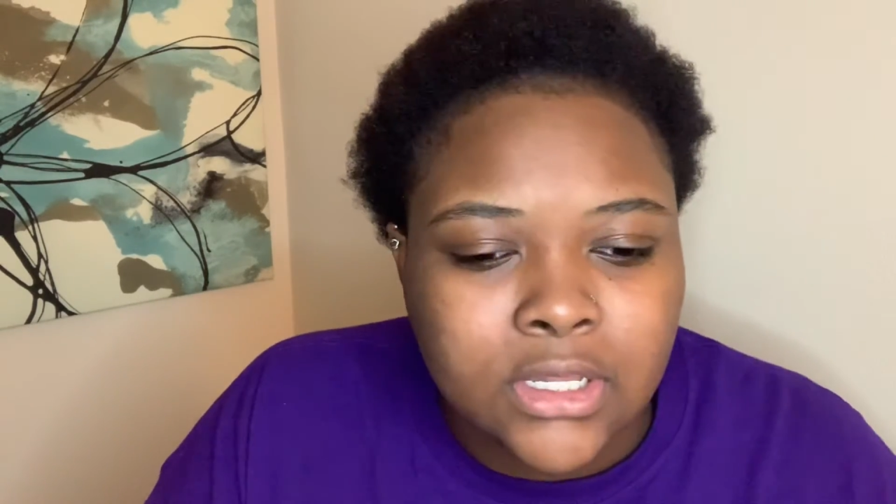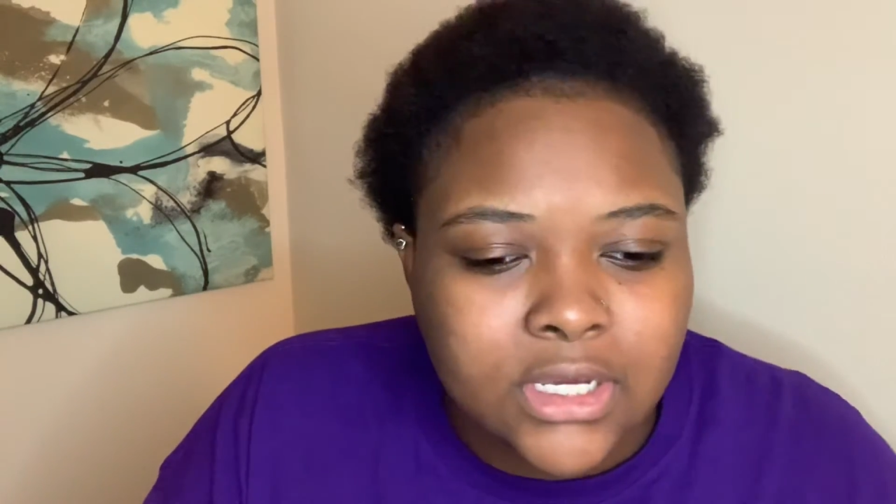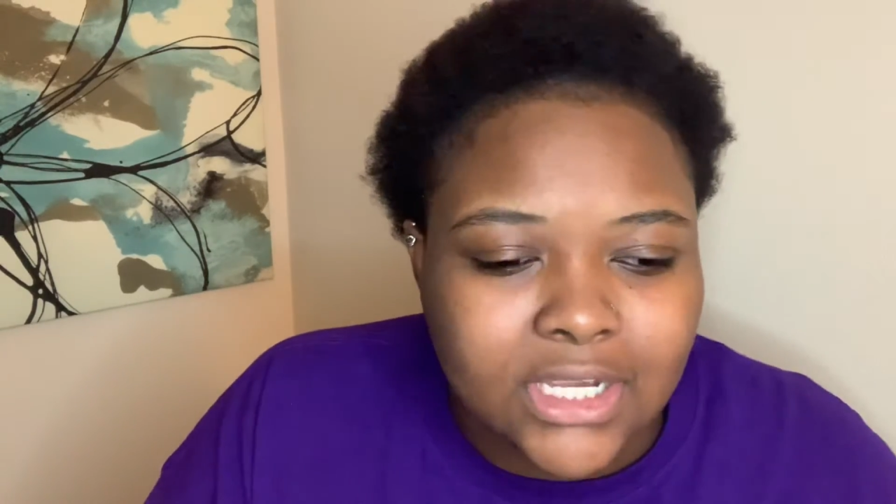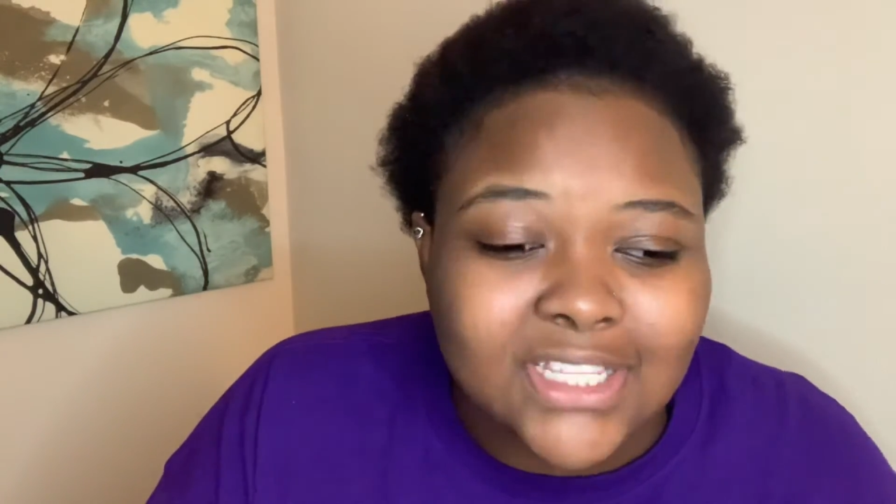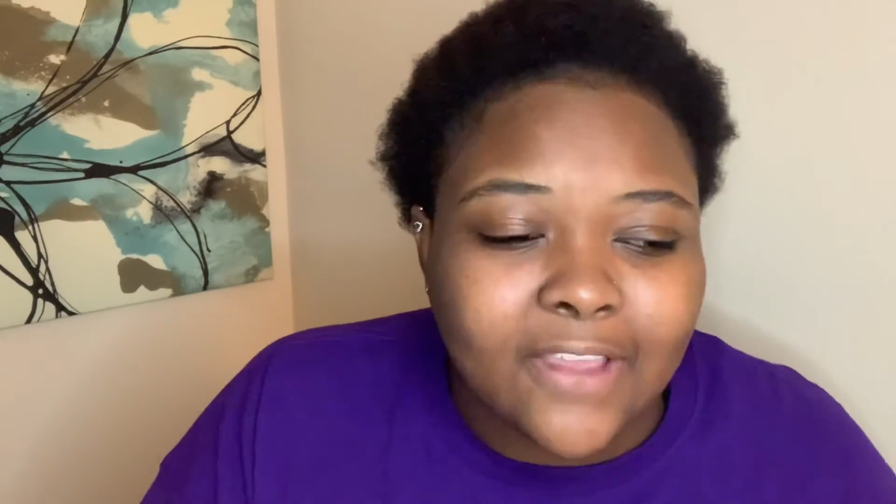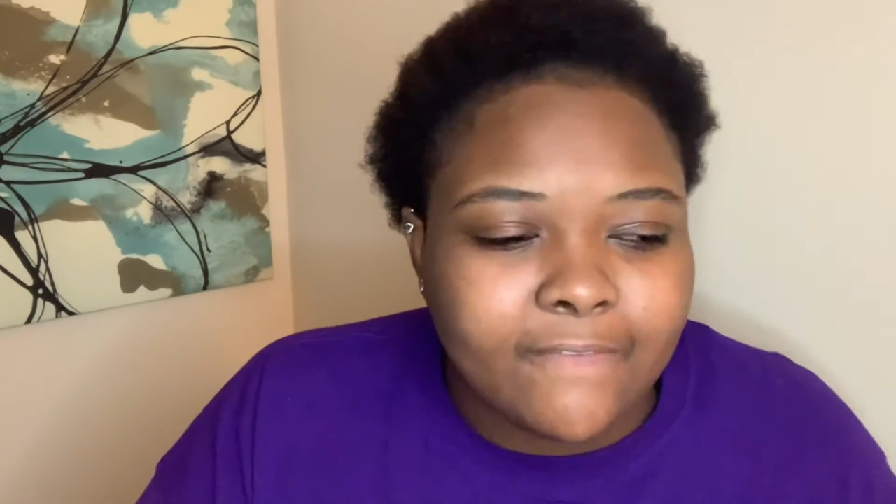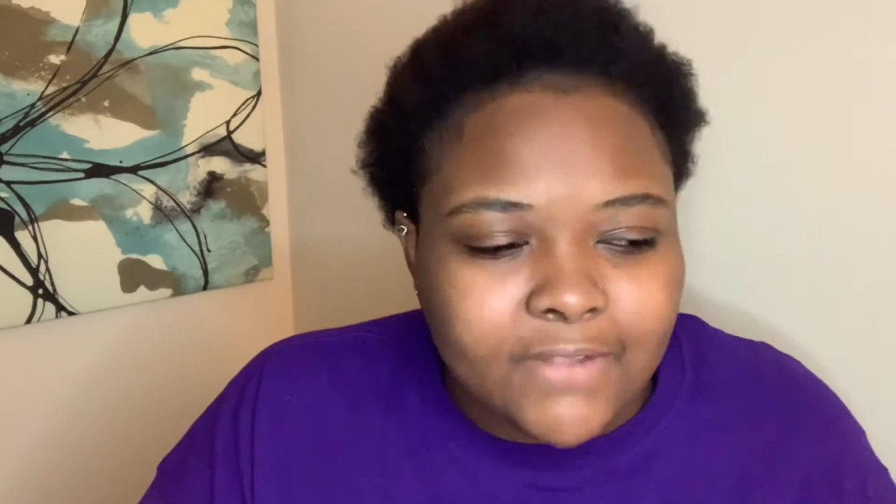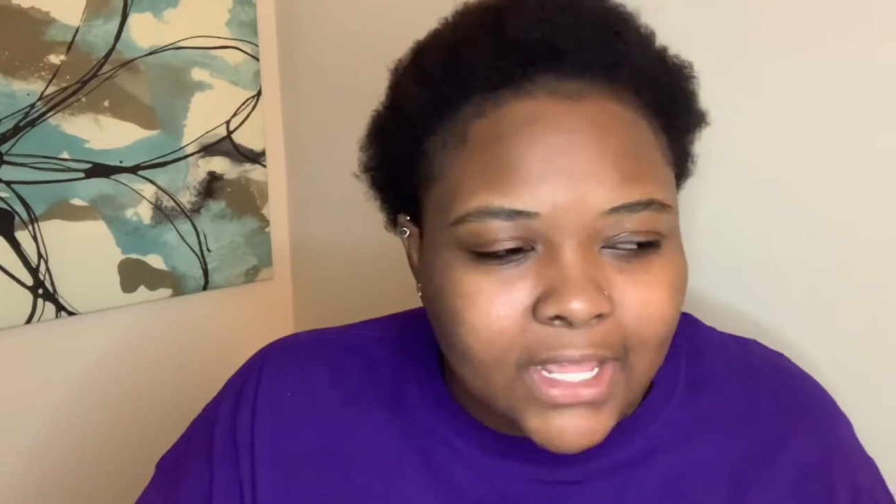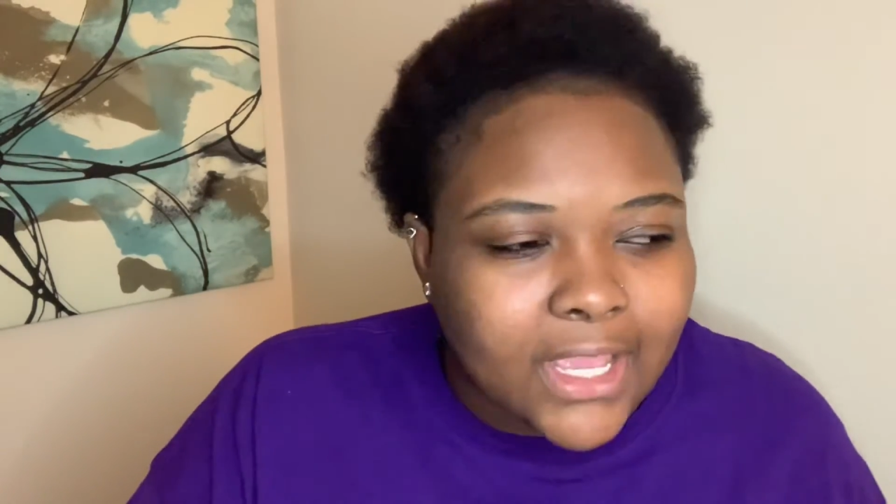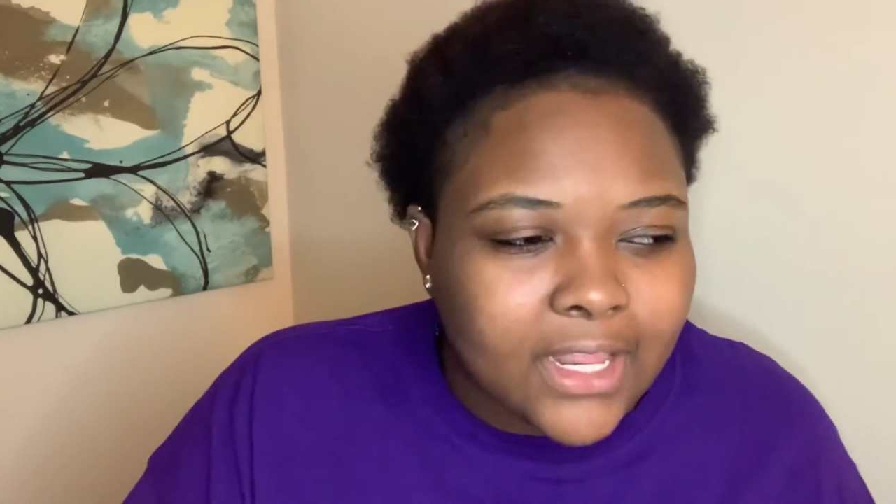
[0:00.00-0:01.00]
Cause they,
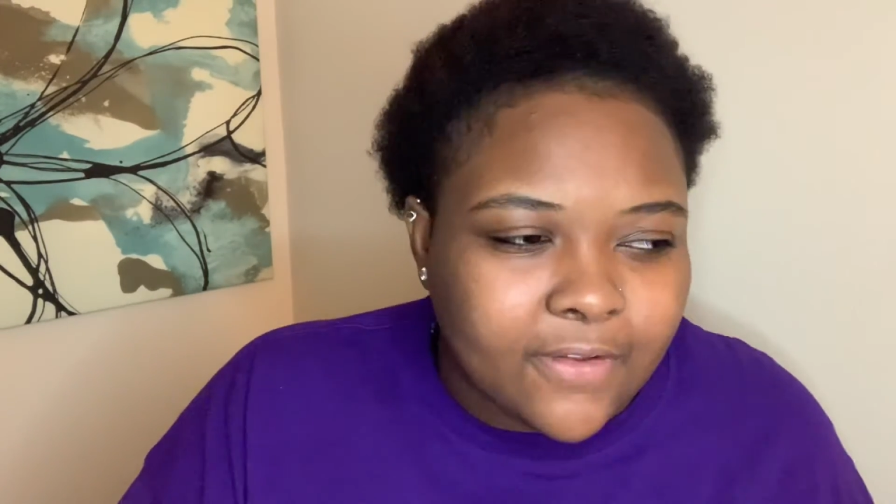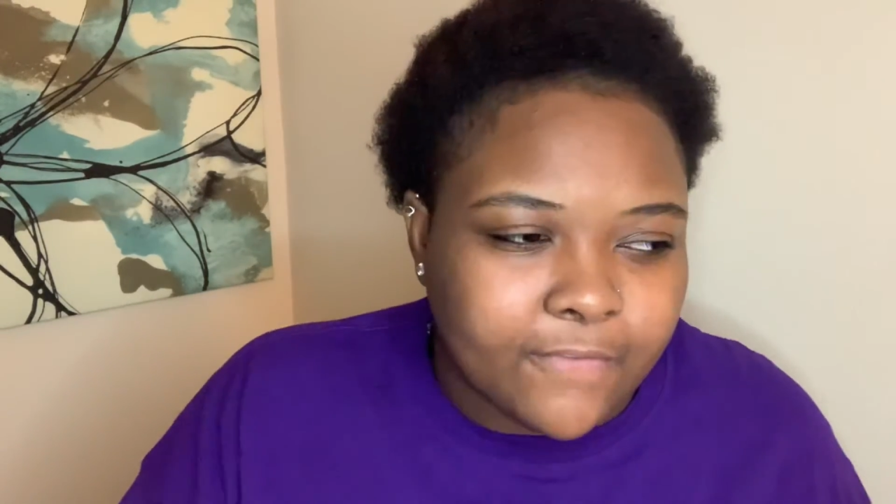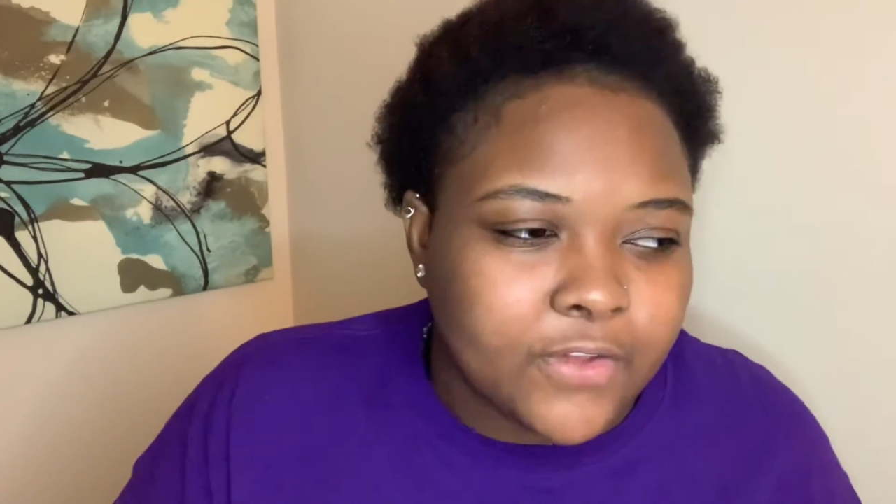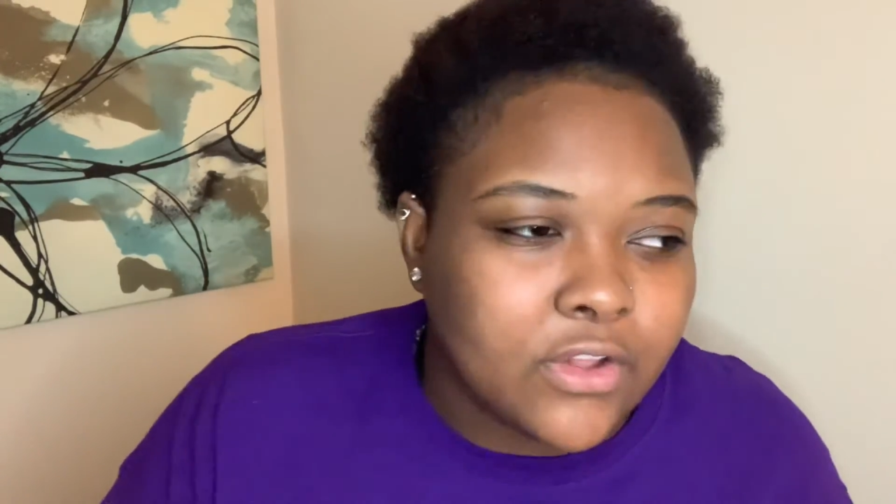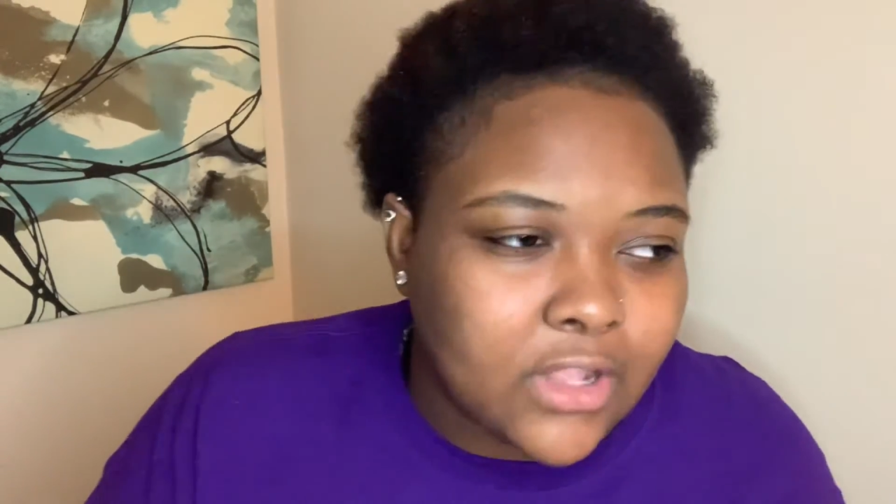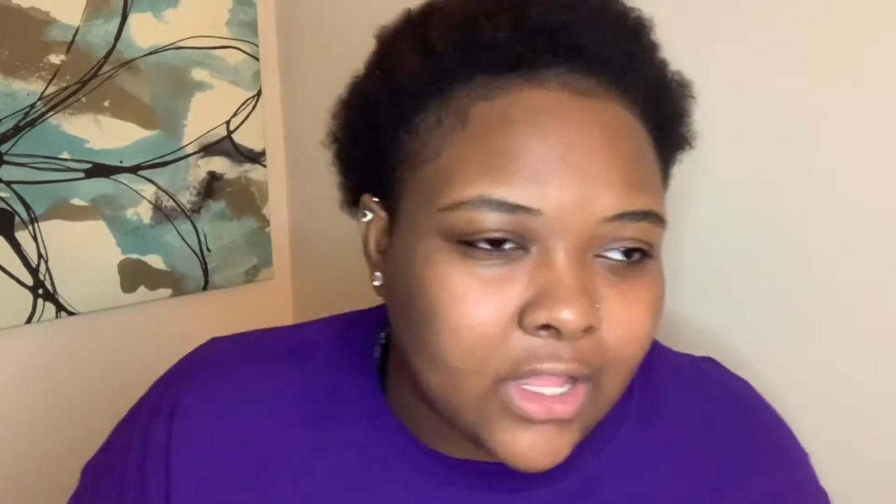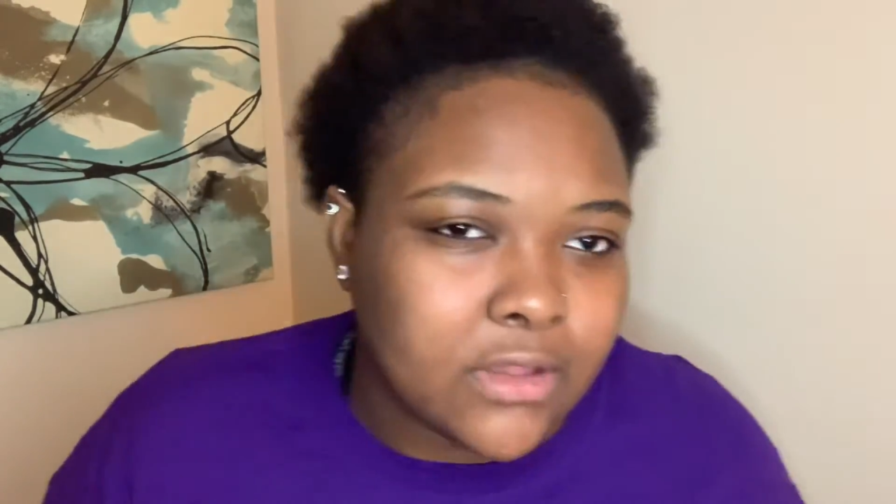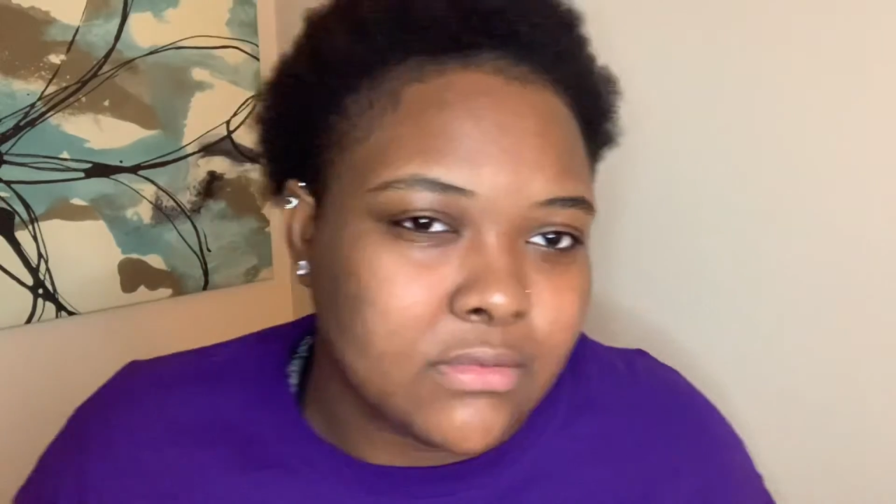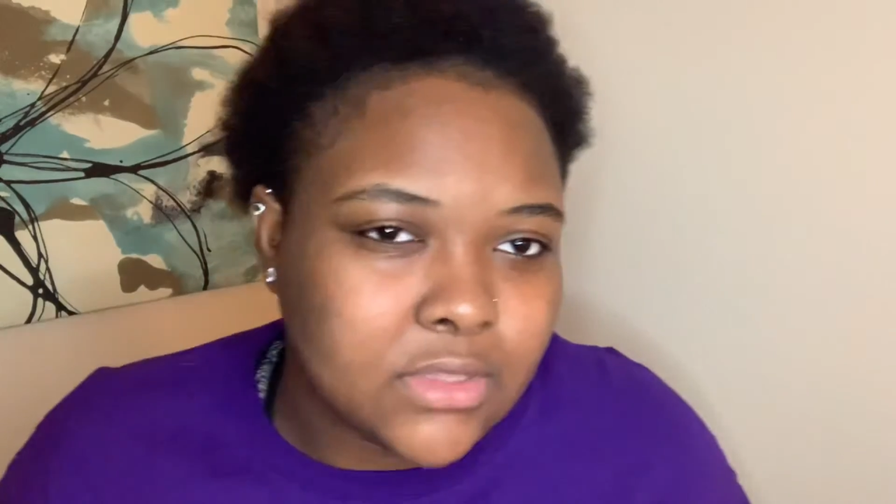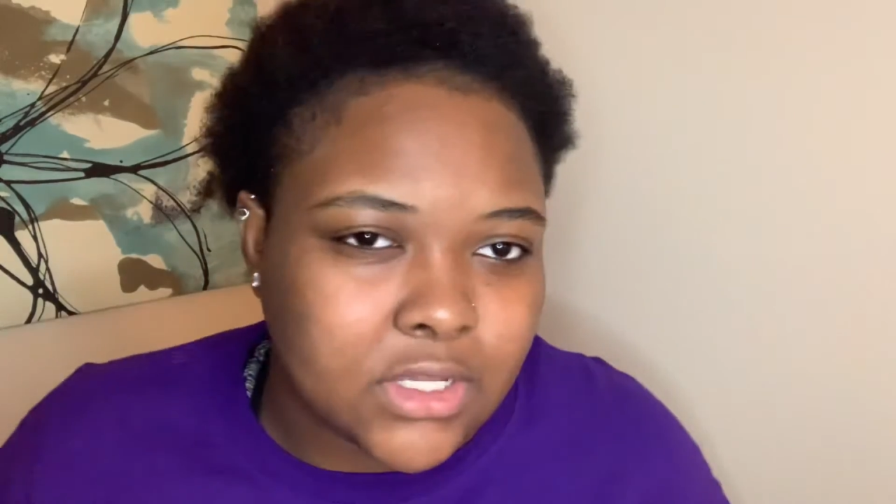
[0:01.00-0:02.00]
they kind of feel
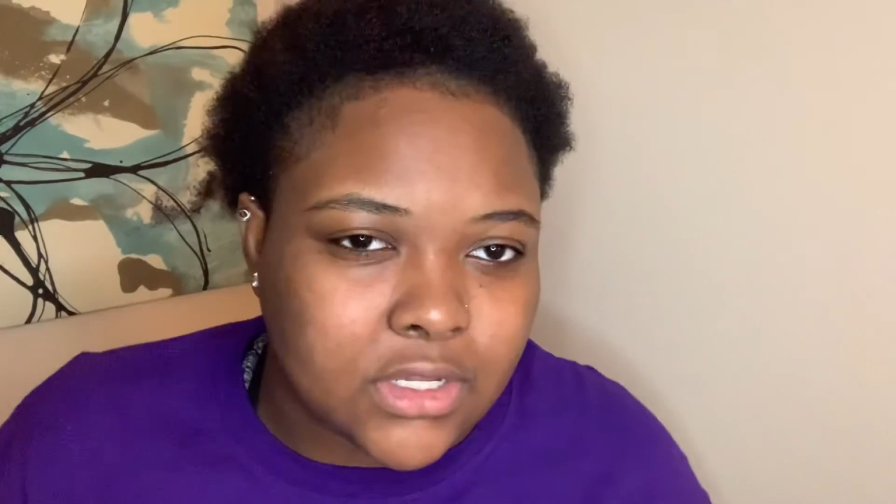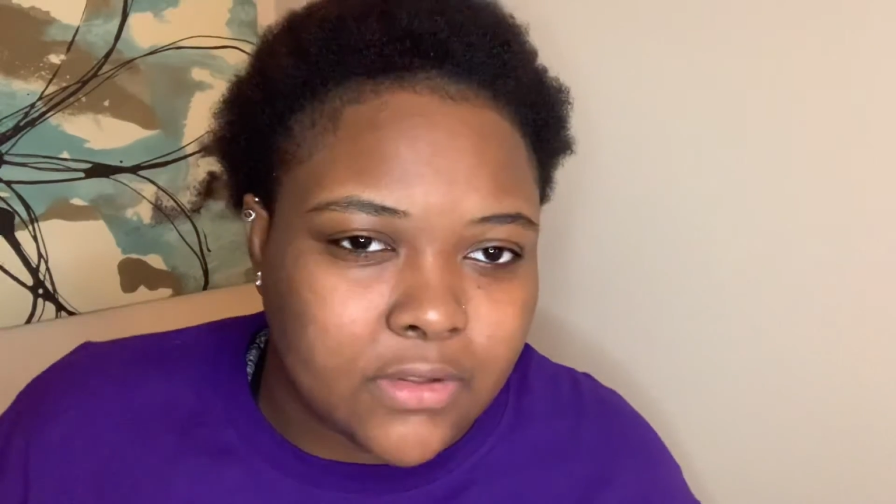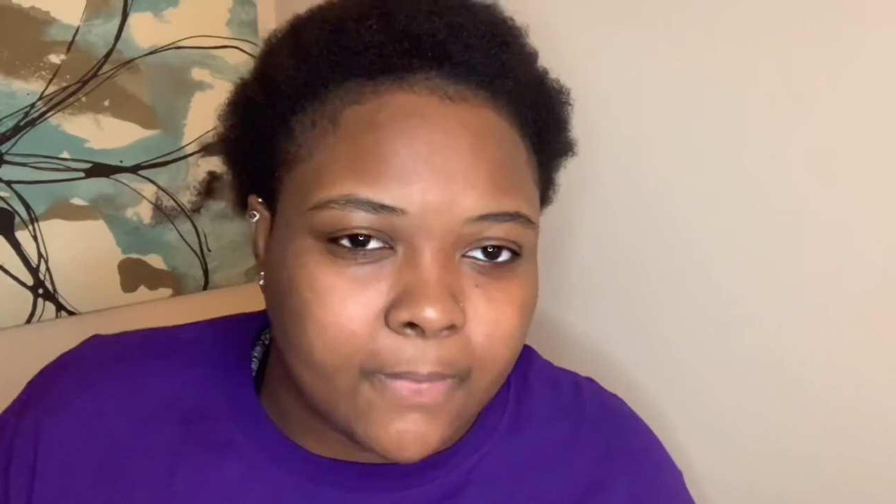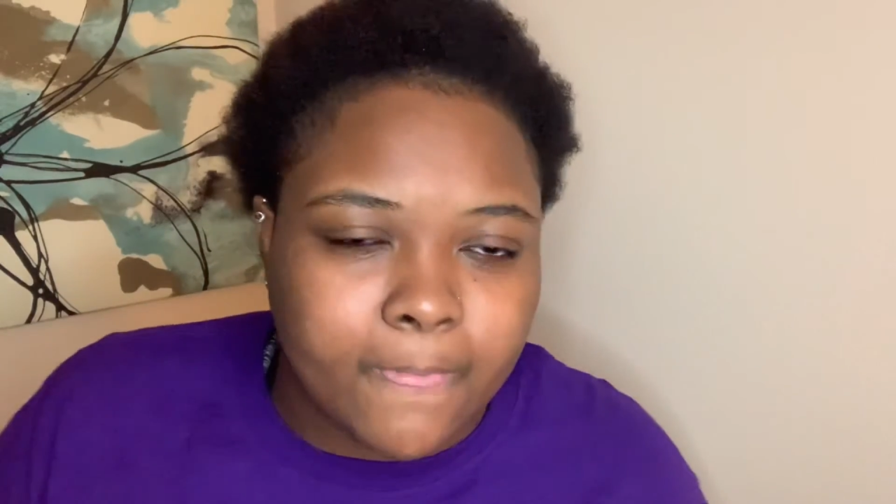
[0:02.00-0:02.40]
like the,